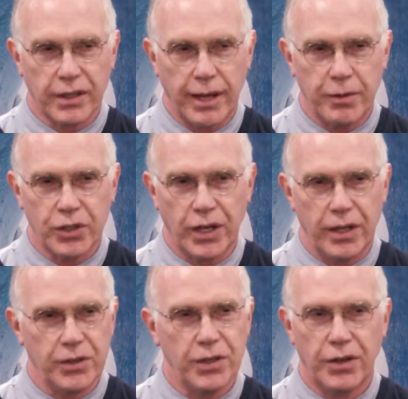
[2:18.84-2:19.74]
climate
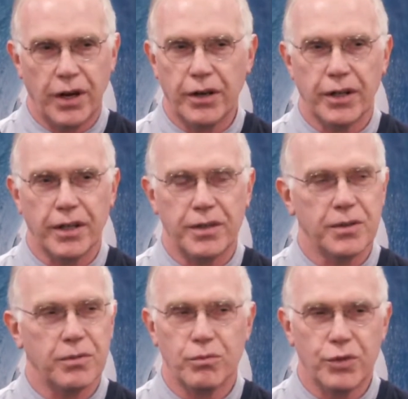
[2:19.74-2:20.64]
change. The Arctic
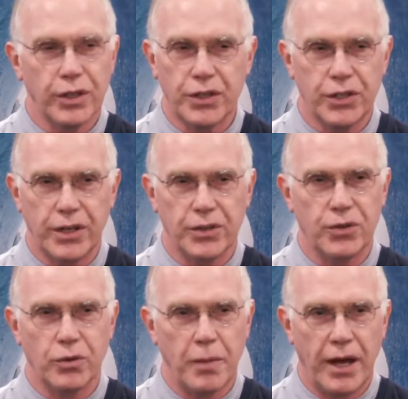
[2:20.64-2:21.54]
is really changing
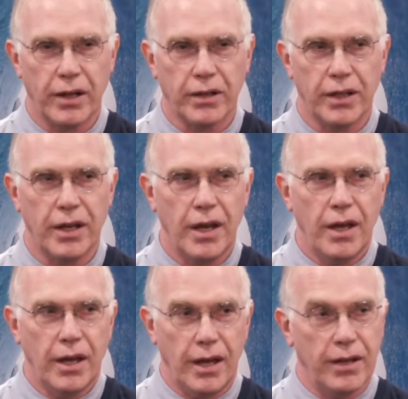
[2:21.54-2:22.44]
dramatically,
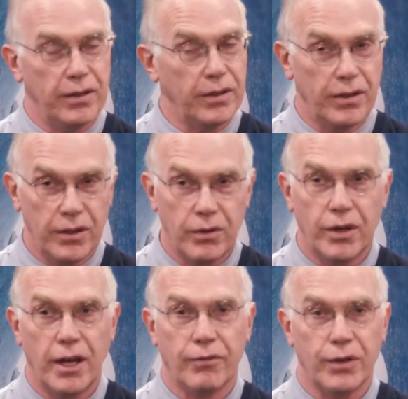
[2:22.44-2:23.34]
and the
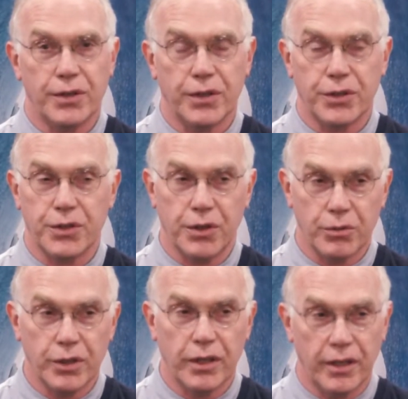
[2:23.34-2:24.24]
UAF researchers are
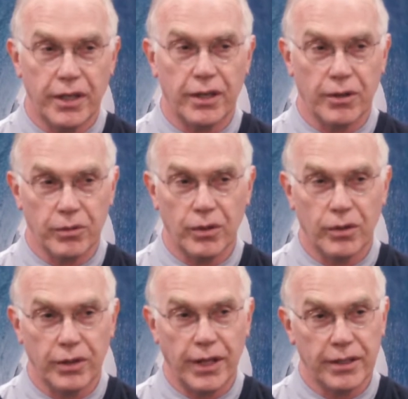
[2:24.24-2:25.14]
really leading the
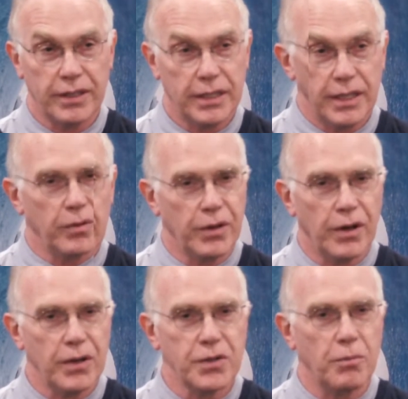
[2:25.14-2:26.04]
role in that. There are
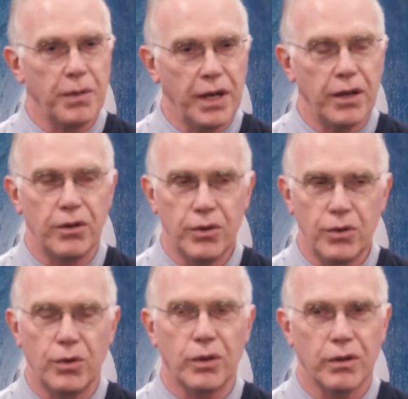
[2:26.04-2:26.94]
also many
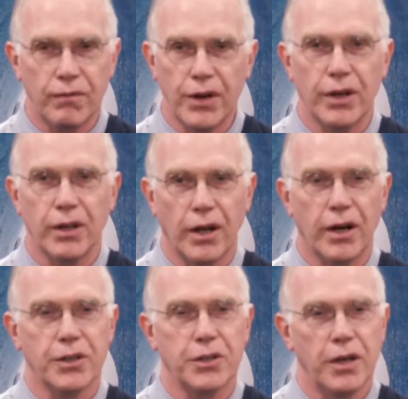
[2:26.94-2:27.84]
new, very
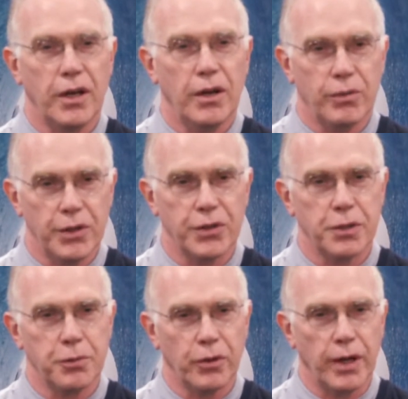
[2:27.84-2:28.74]
large research
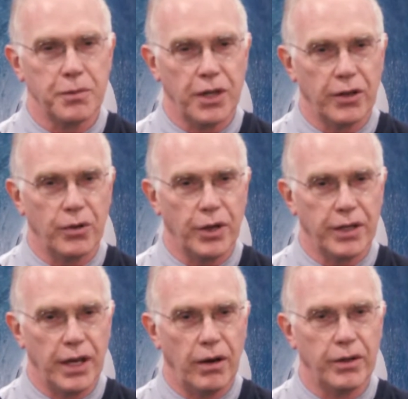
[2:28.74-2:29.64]
programs ongoing
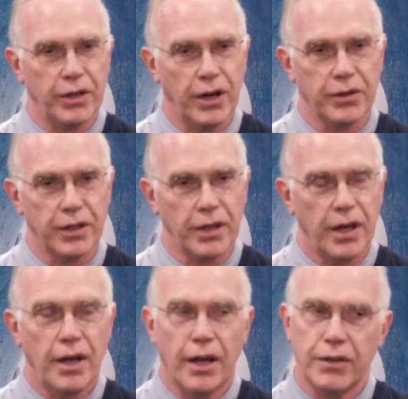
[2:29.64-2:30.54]
now in the Arctic,
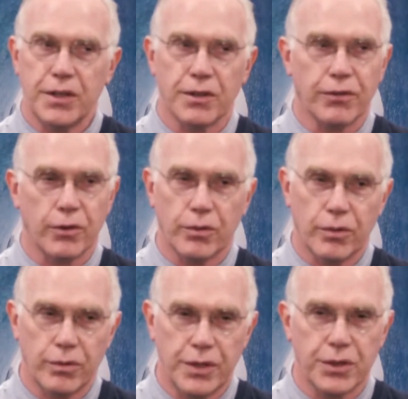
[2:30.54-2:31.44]
and these are for
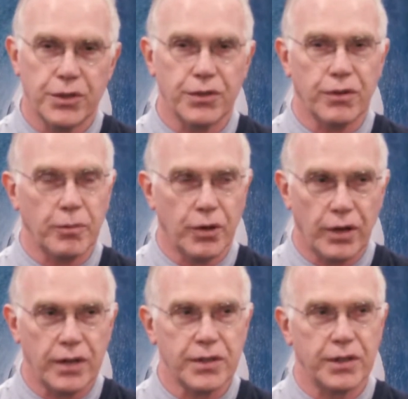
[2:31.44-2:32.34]
researchers from
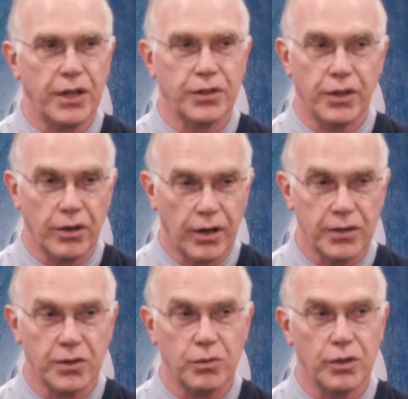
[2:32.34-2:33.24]
across the nation and
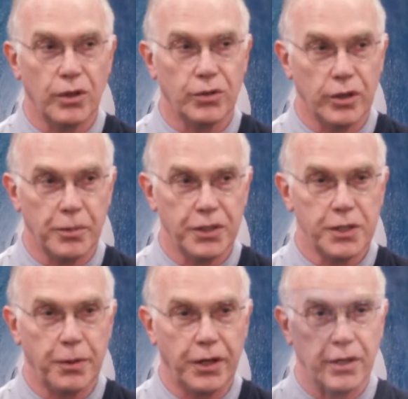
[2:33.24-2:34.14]
across the world who are
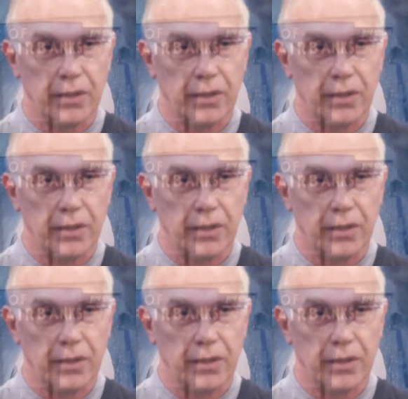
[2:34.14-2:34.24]
participating